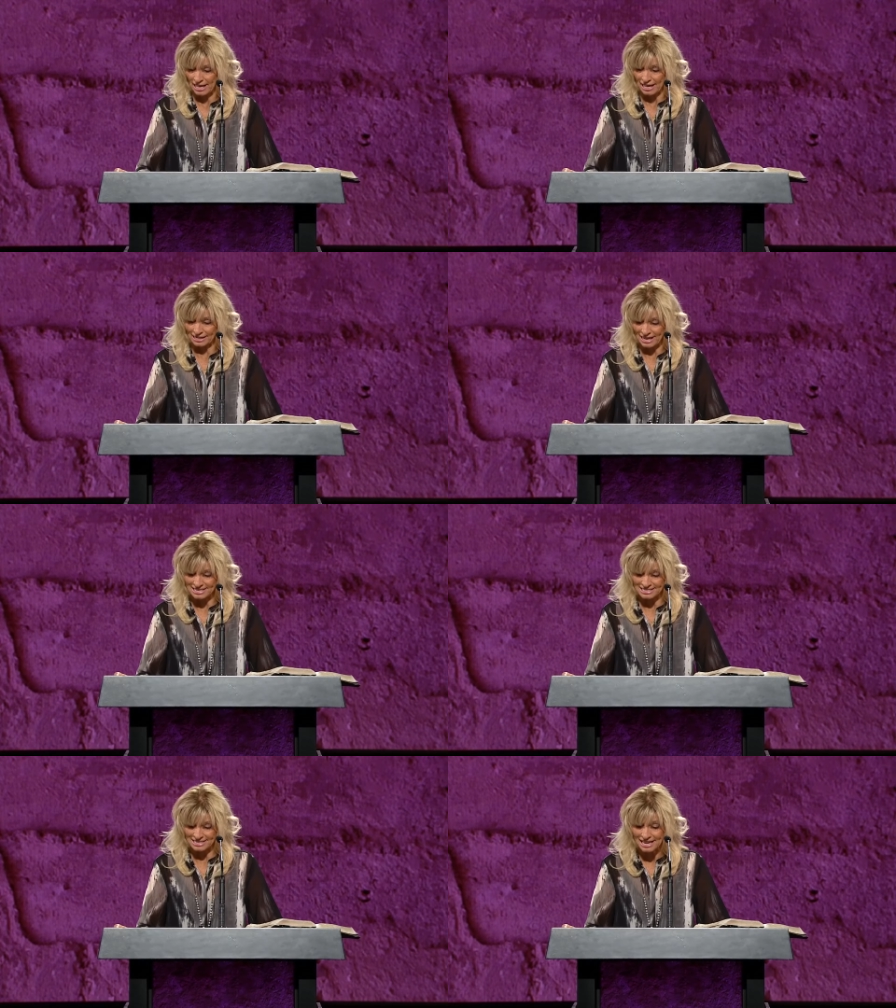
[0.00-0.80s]
and I
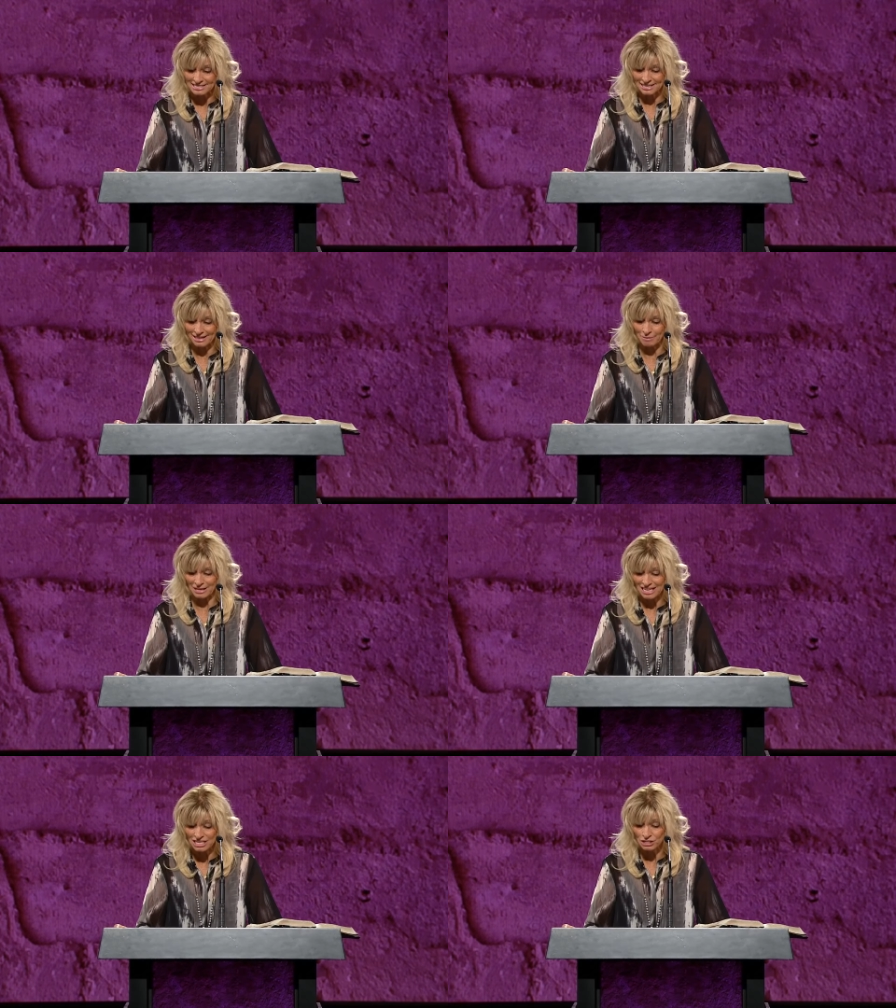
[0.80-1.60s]
said to them,
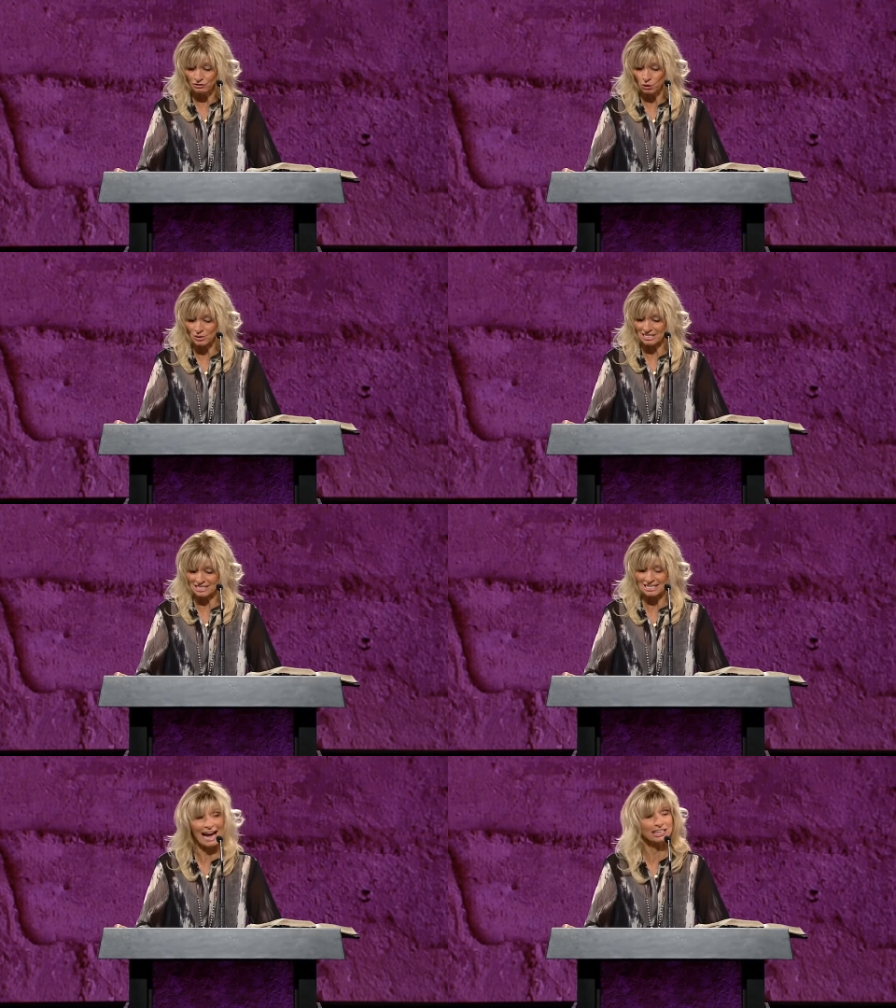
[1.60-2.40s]
Each of you is,
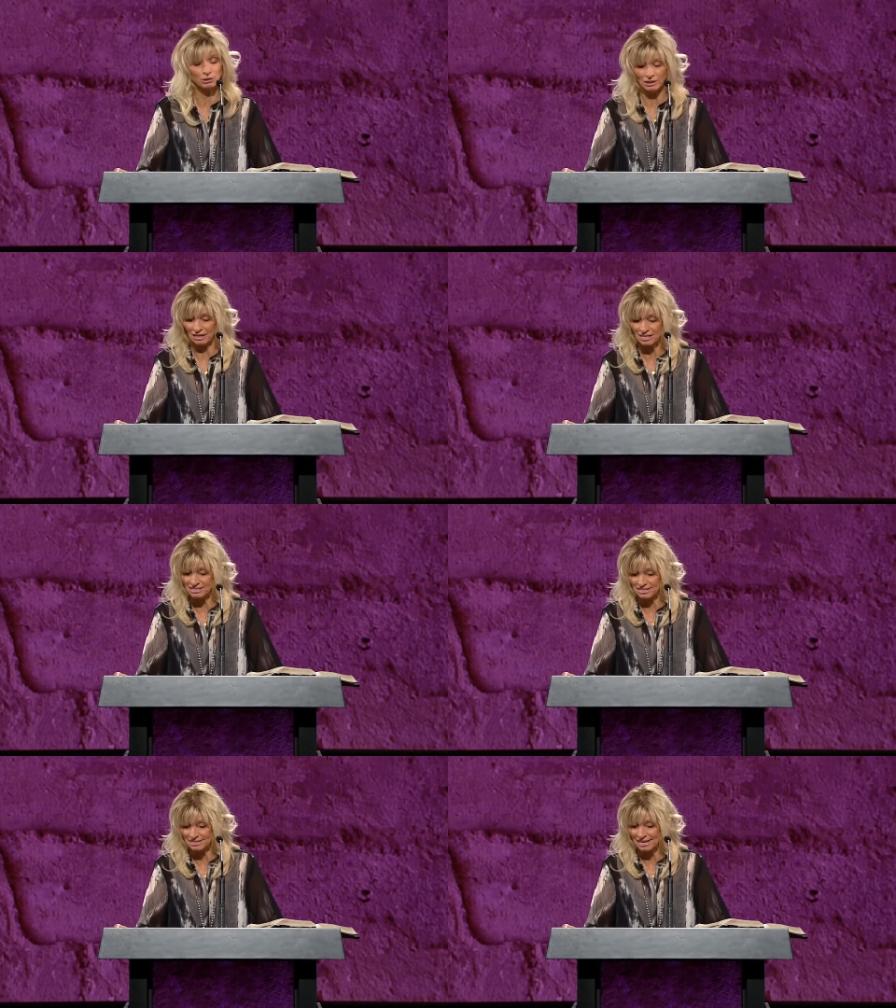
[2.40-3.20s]
exacting, is
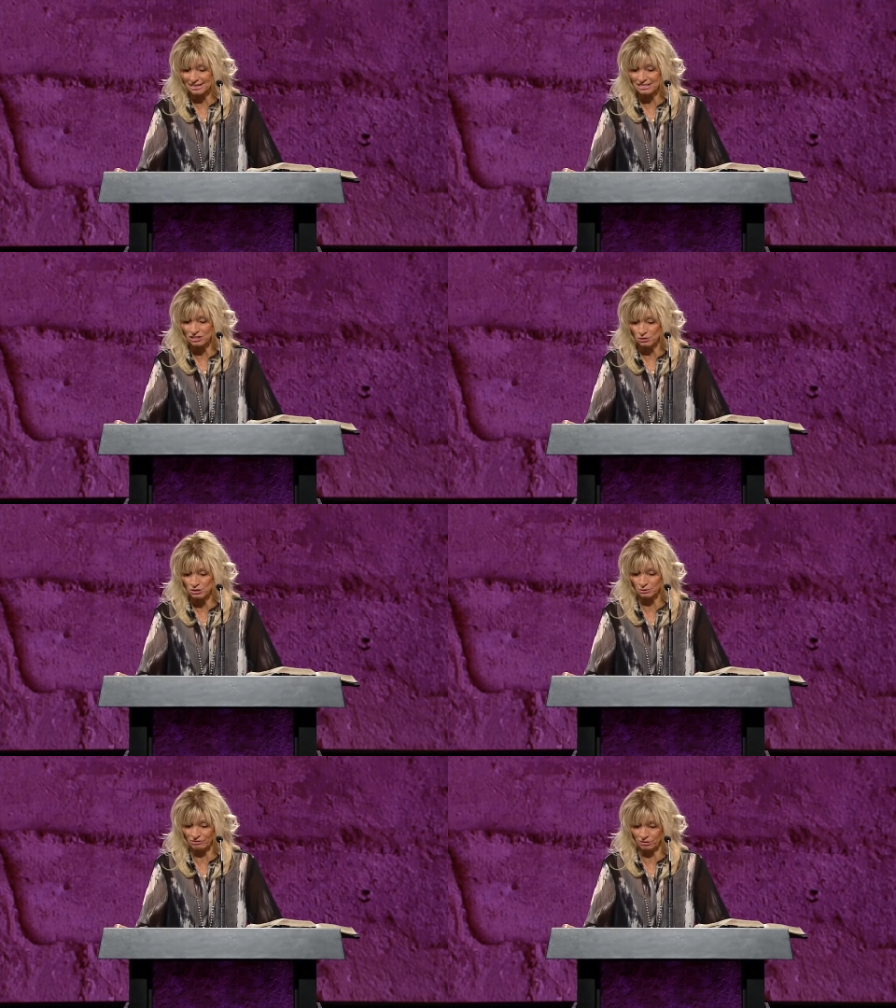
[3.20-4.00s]
exacting
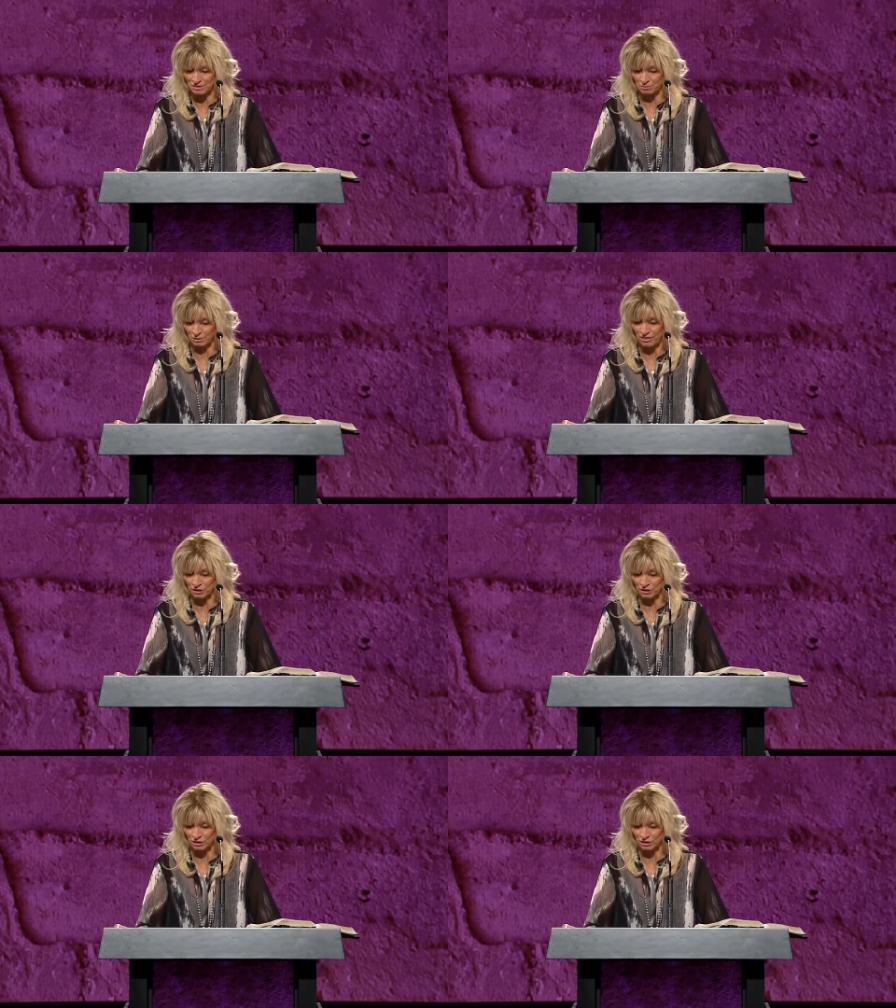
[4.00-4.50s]
usury from his brother.